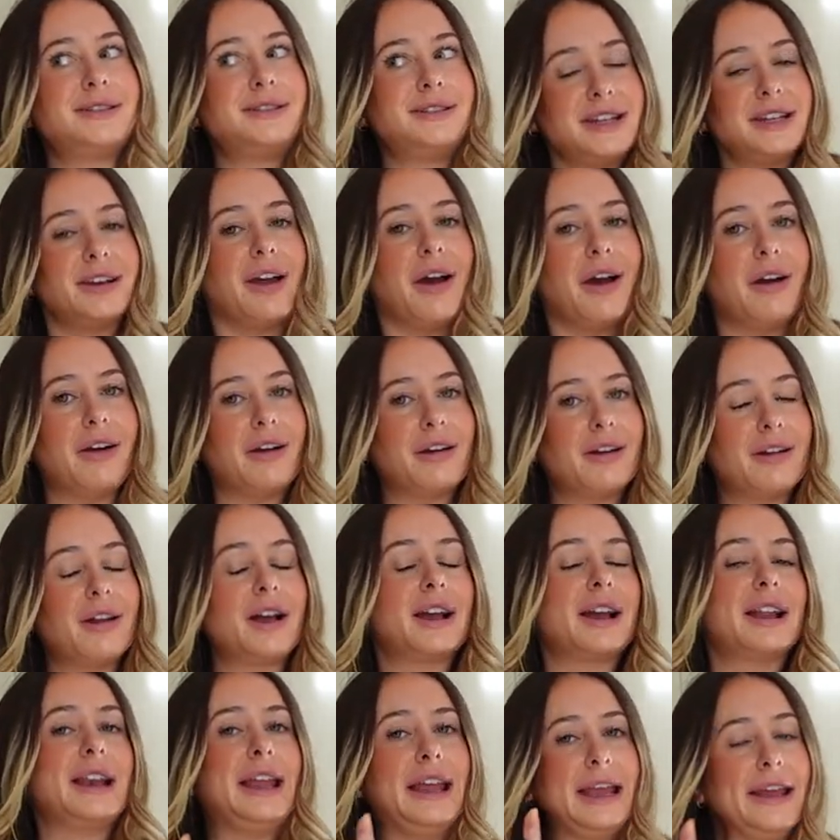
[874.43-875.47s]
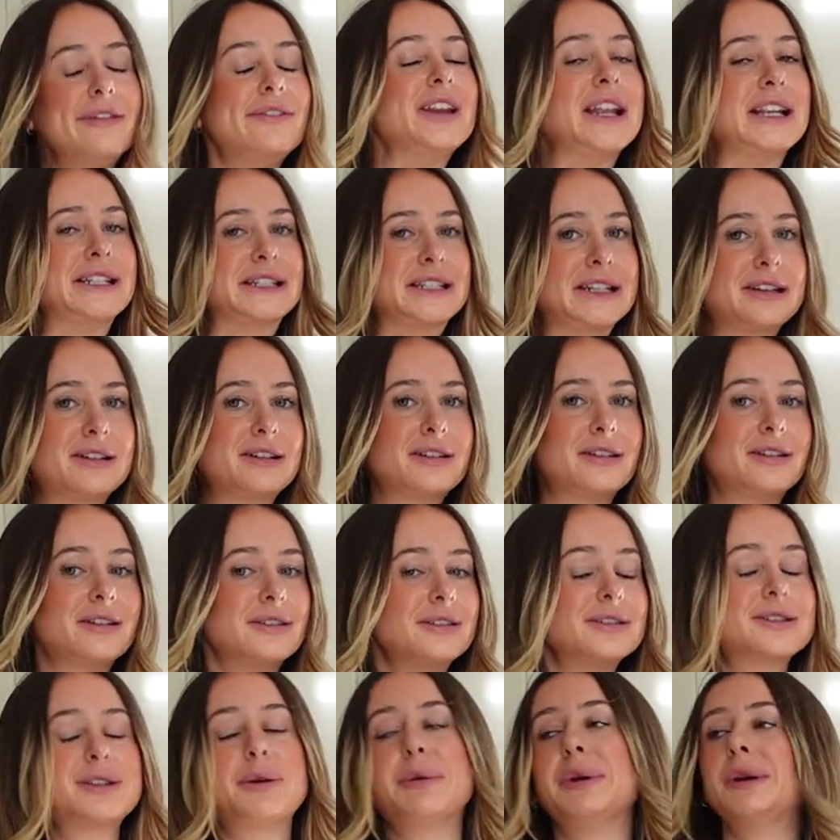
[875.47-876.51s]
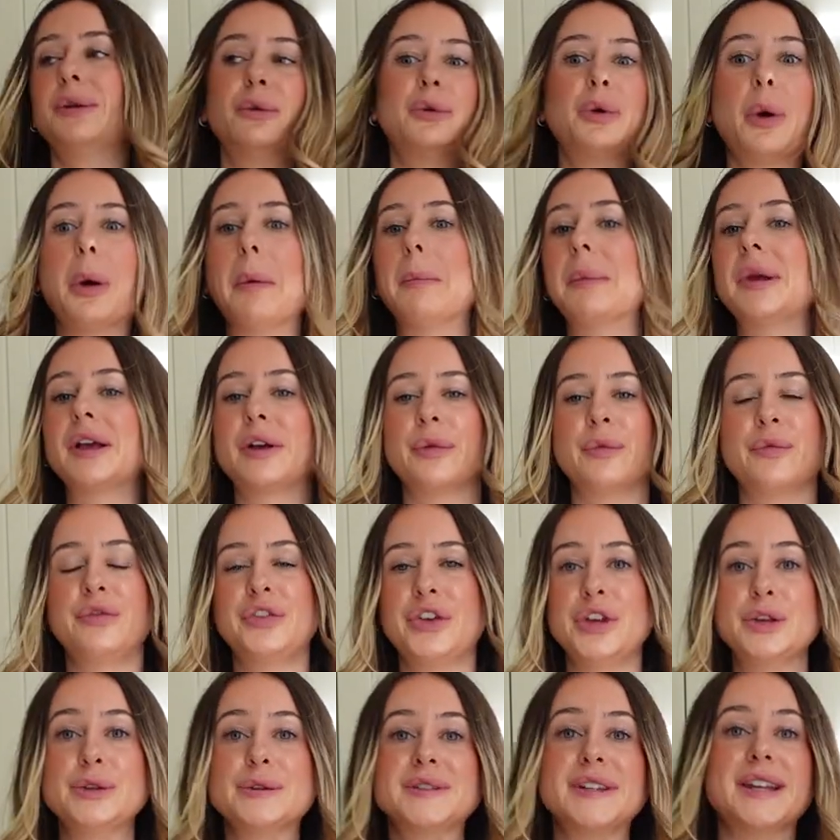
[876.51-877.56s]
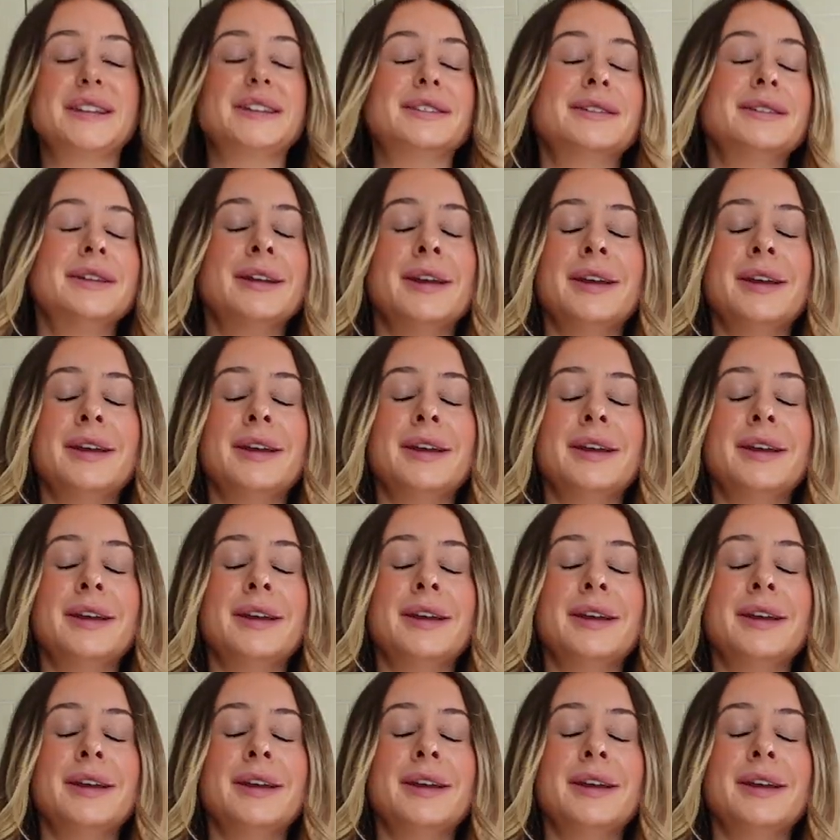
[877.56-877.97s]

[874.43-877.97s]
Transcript: dinner, like an evening dinner. So it all got a bit confusing.